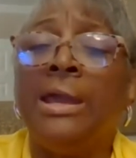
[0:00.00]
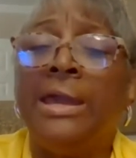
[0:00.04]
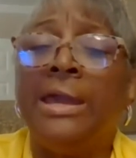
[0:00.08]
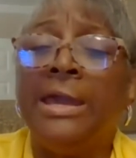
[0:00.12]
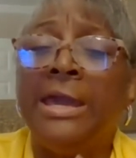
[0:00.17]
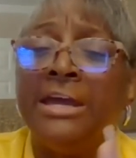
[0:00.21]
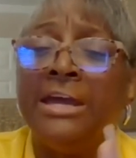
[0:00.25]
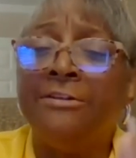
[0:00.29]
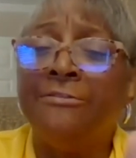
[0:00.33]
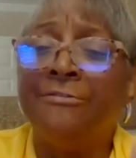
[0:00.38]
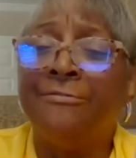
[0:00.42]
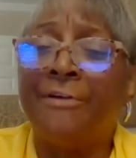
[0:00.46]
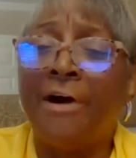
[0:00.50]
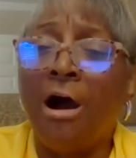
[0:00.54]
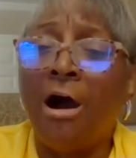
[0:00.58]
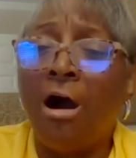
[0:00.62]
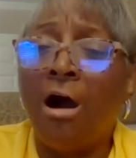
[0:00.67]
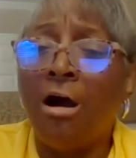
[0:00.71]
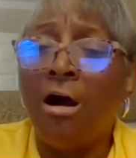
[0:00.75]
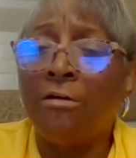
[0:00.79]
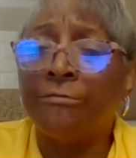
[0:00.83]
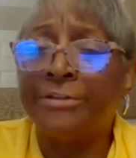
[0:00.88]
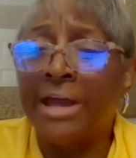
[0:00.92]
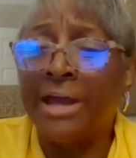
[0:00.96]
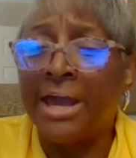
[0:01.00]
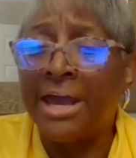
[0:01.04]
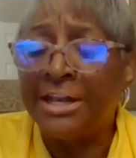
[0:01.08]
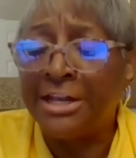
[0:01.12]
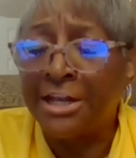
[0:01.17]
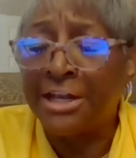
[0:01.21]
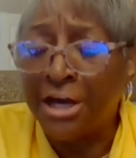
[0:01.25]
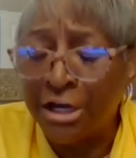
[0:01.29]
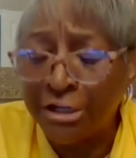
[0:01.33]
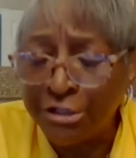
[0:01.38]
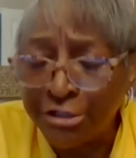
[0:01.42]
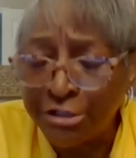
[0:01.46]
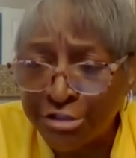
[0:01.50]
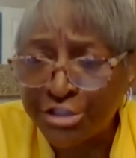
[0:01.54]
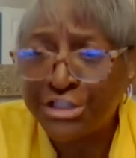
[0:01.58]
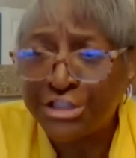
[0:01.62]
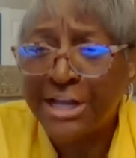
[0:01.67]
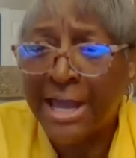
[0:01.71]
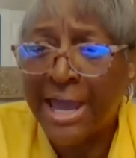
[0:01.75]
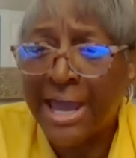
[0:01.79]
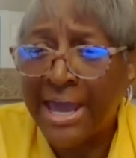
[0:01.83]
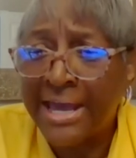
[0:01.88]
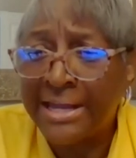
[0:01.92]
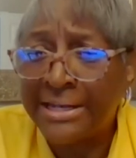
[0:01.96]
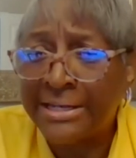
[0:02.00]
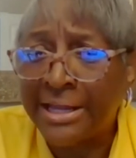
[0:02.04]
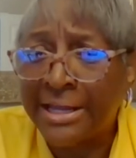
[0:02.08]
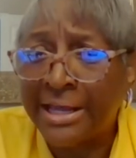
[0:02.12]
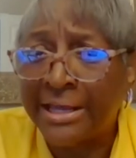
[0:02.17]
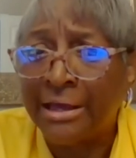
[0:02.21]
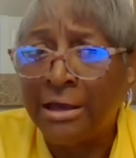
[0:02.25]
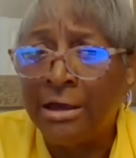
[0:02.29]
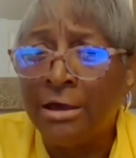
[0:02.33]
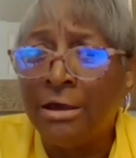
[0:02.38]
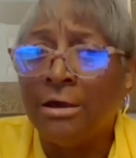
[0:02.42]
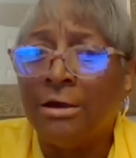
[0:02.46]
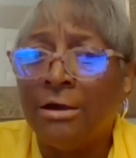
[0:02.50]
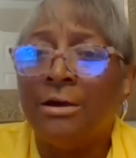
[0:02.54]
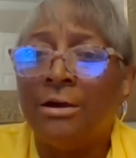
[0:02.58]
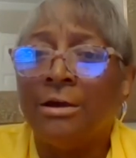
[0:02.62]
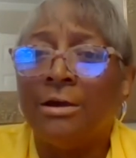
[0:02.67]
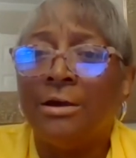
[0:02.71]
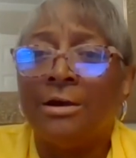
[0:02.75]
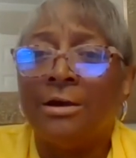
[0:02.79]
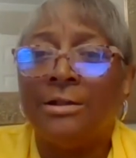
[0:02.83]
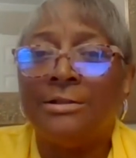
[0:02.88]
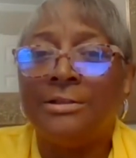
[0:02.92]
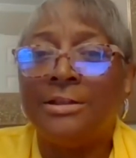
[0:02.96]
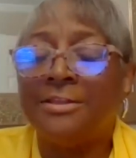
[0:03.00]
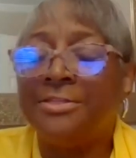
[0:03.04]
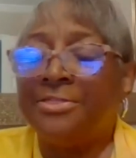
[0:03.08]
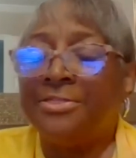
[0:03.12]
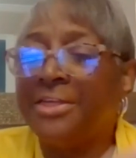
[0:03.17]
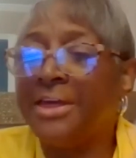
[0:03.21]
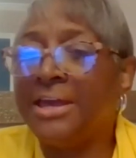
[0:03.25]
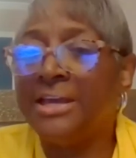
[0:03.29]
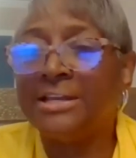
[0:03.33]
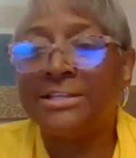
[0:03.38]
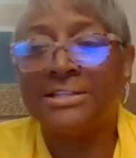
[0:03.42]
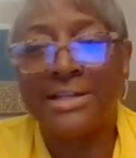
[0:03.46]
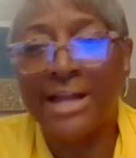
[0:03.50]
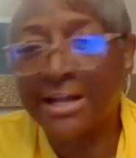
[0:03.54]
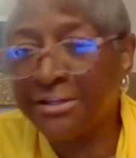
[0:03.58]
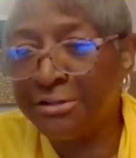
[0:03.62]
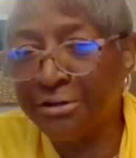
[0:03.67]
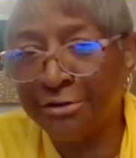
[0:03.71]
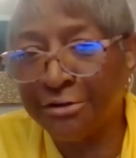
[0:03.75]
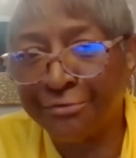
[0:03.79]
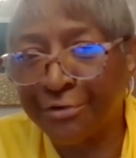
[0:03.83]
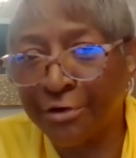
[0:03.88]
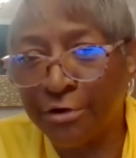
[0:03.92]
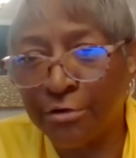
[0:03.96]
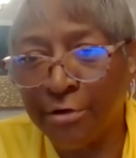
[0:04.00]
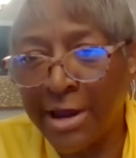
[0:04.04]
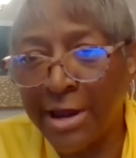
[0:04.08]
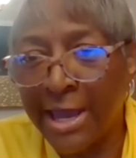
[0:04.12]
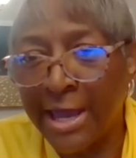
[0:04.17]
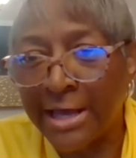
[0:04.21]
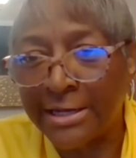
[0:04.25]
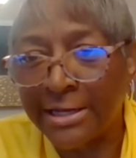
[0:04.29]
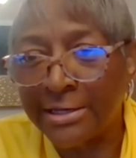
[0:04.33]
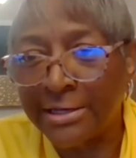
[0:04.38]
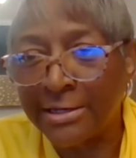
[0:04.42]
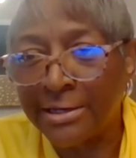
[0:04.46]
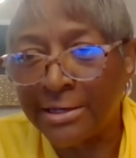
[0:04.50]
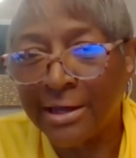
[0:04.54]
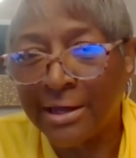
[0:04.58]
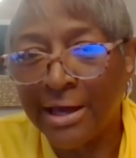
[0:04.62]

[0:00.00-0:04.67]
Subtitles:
involved in understanding the things that I took for granted.